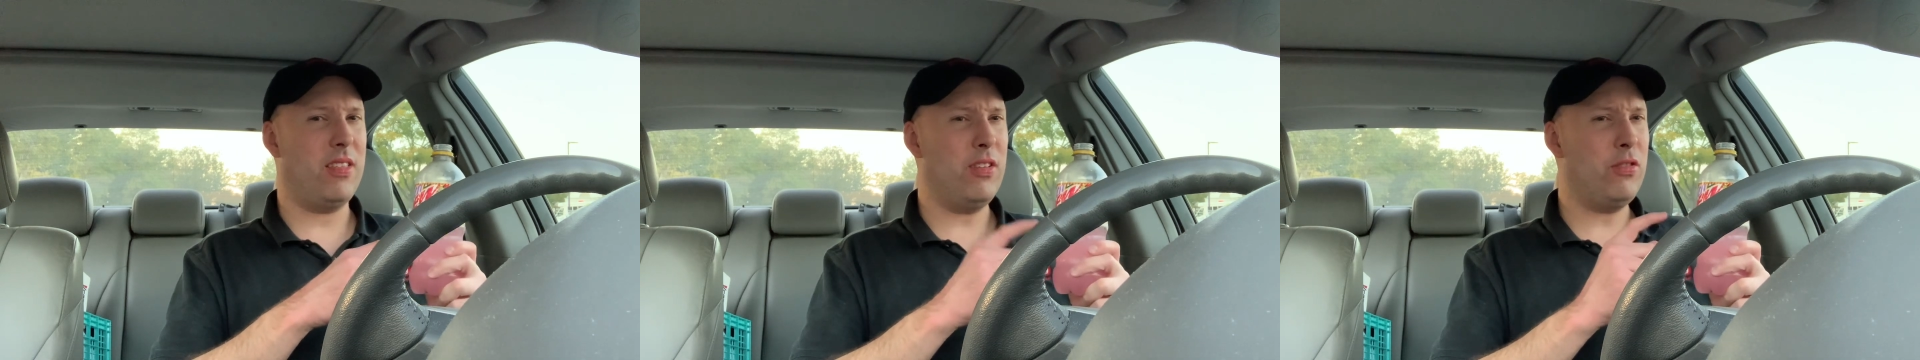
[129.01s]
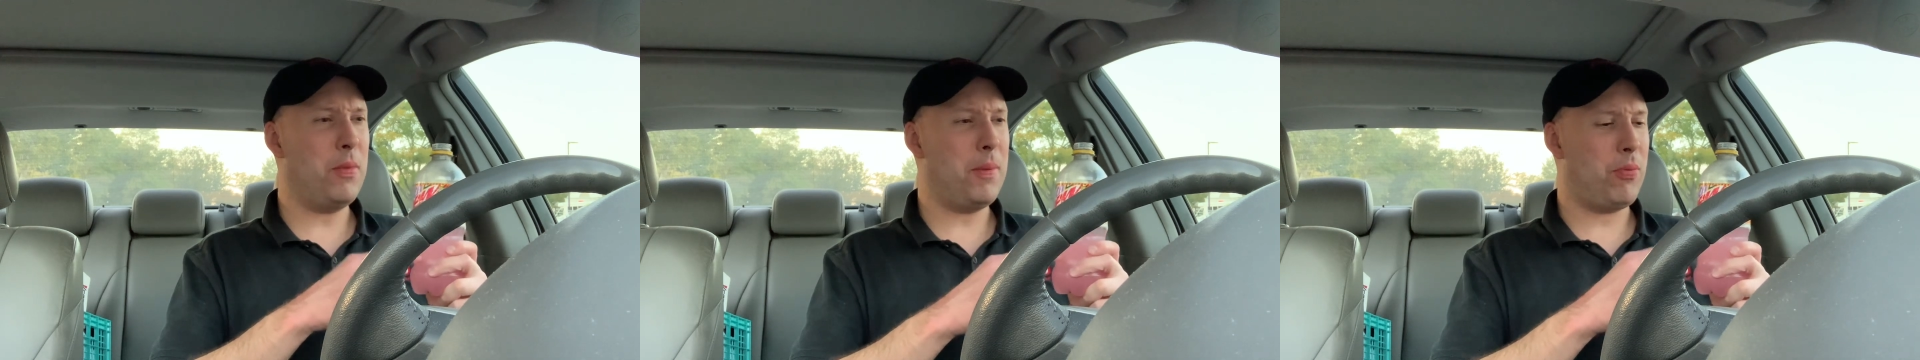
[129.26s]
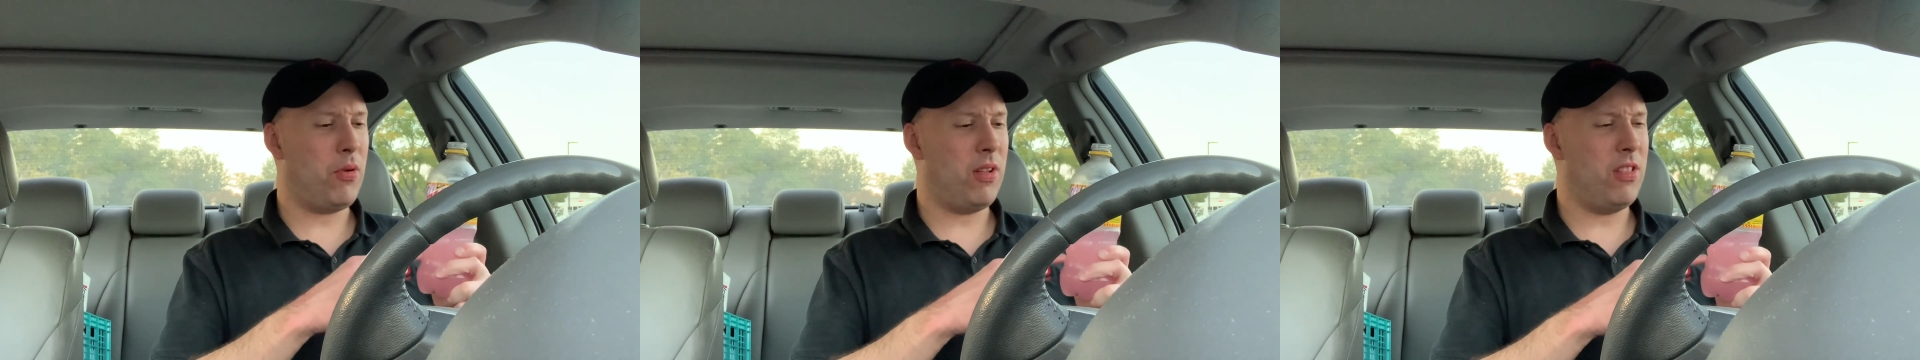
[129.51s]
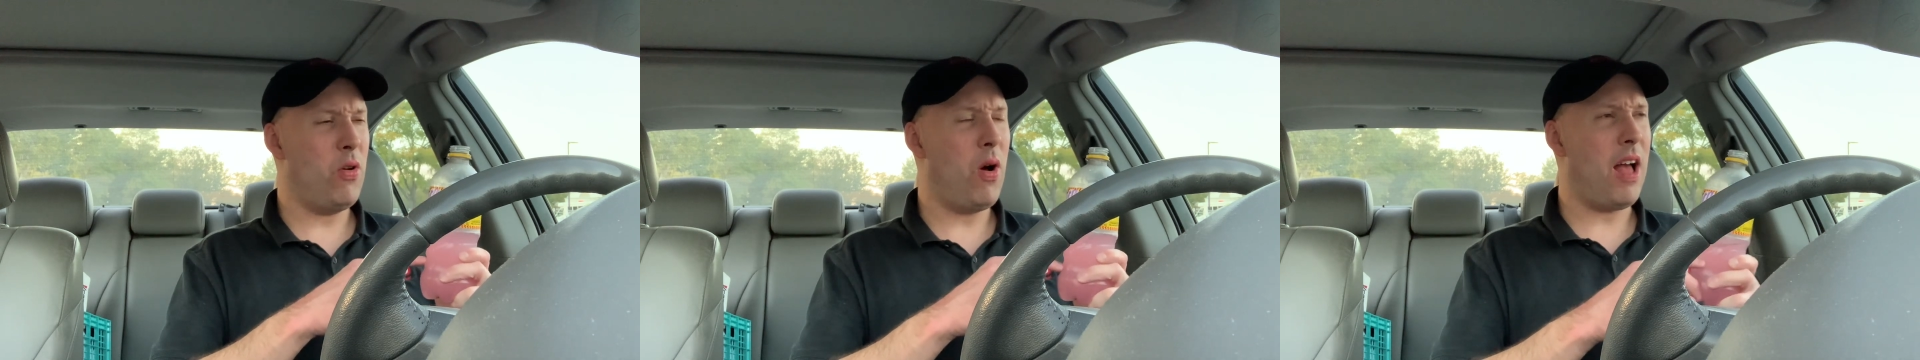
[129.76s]
this would be
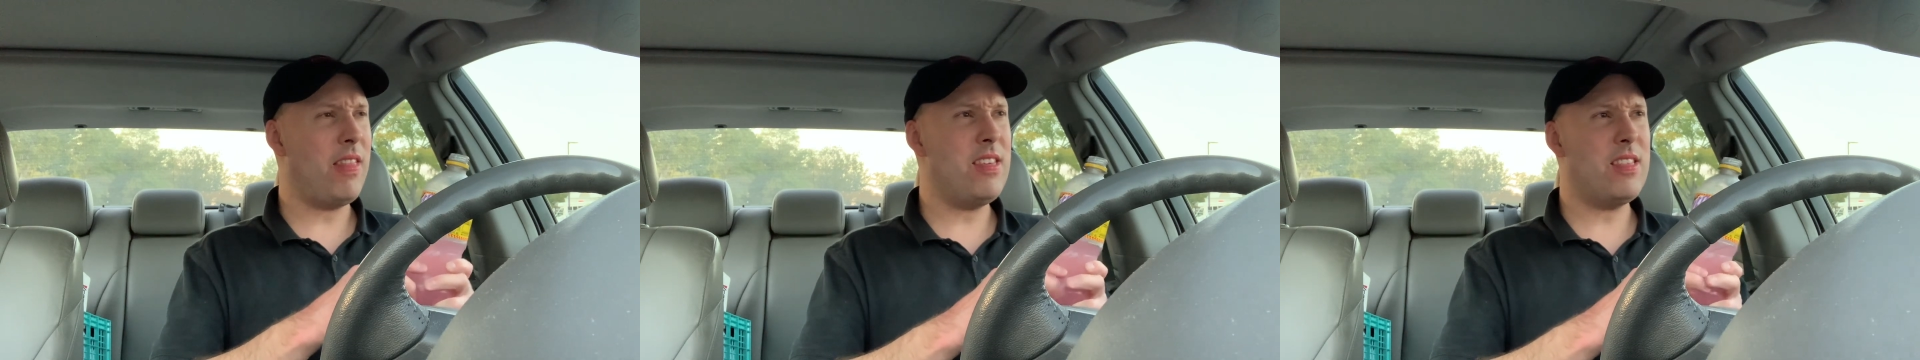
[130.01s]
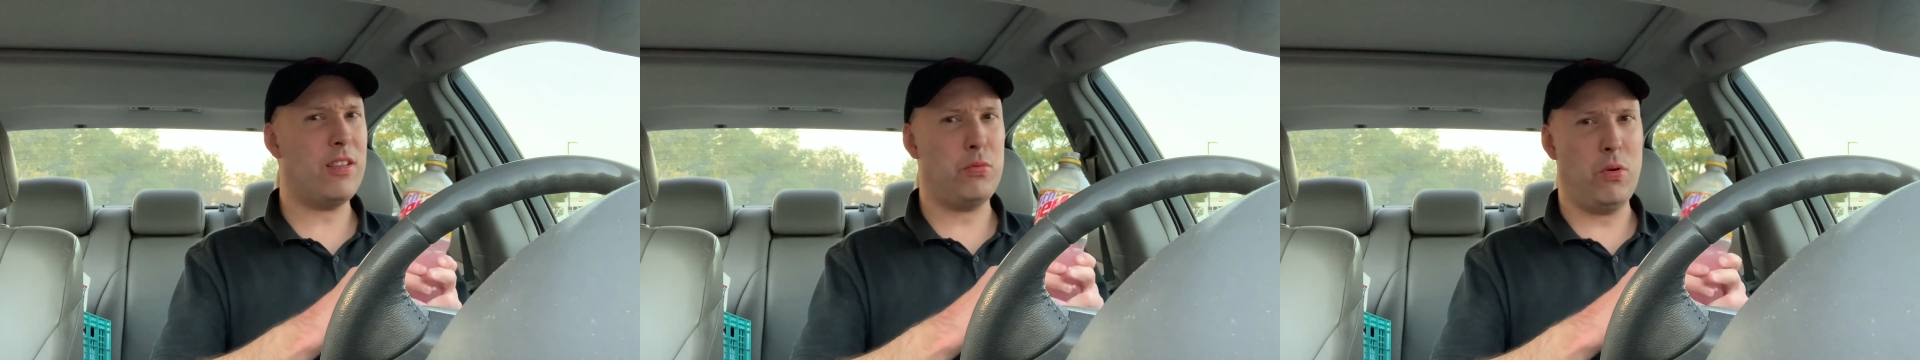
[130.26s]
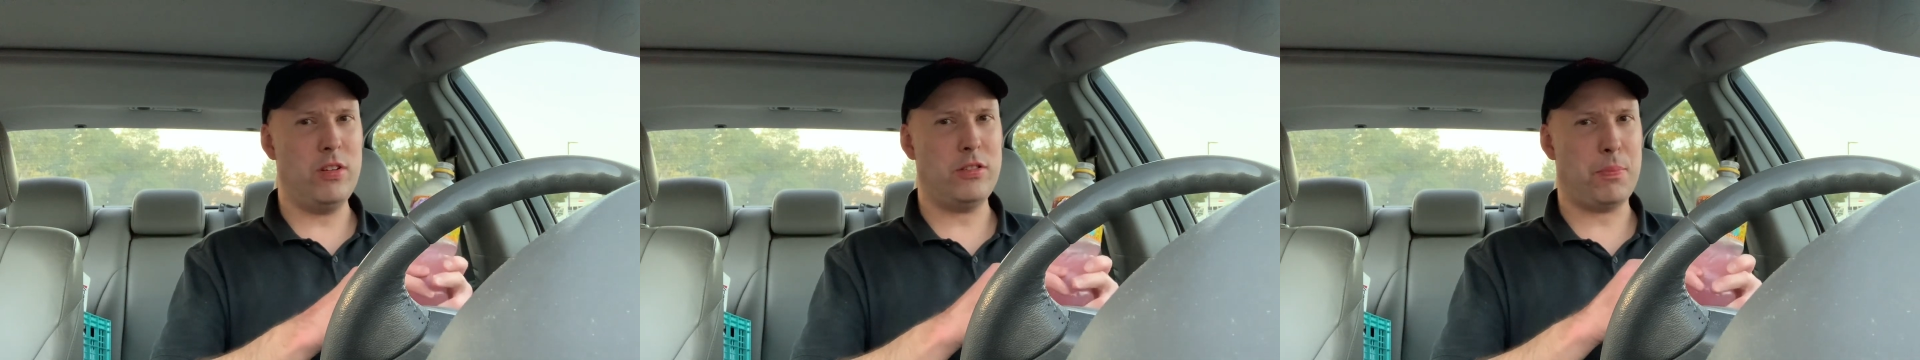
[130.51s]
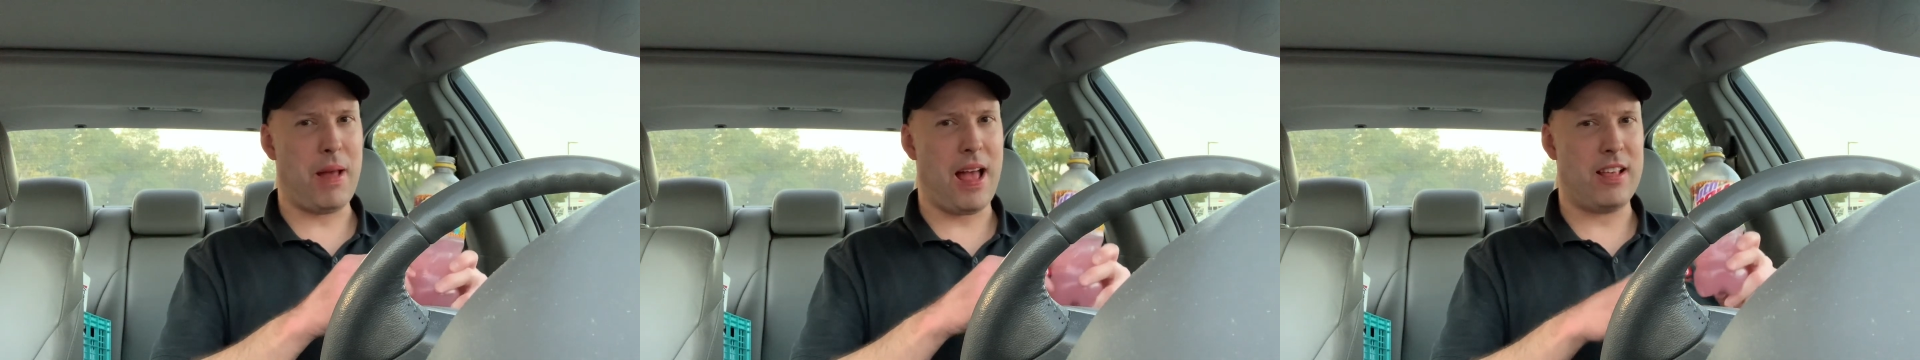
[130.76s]
pretty... No, I think this would
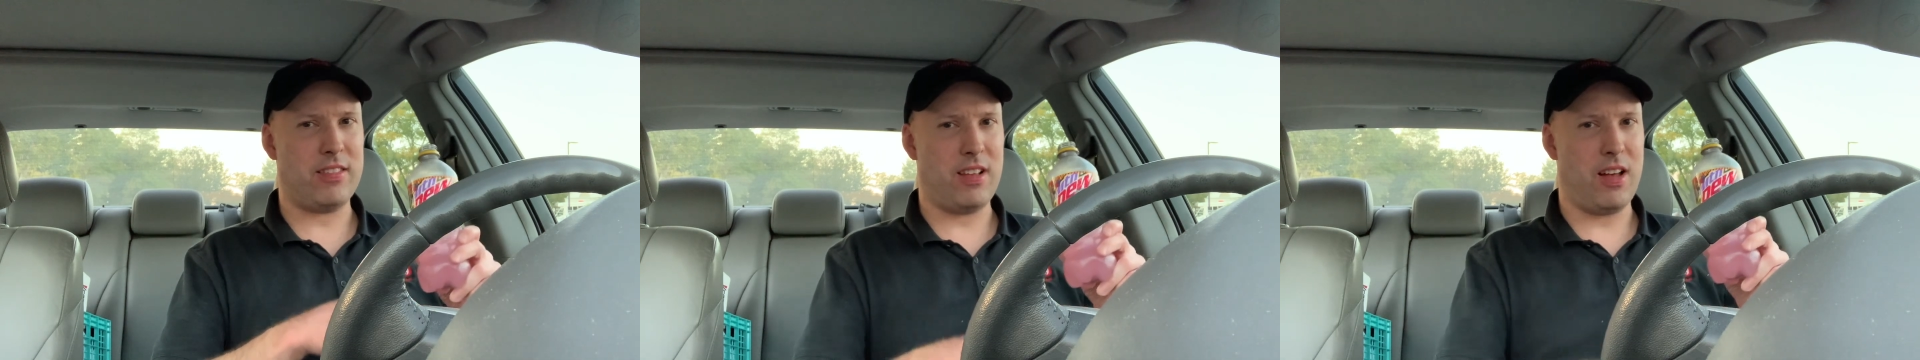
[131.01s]
surpass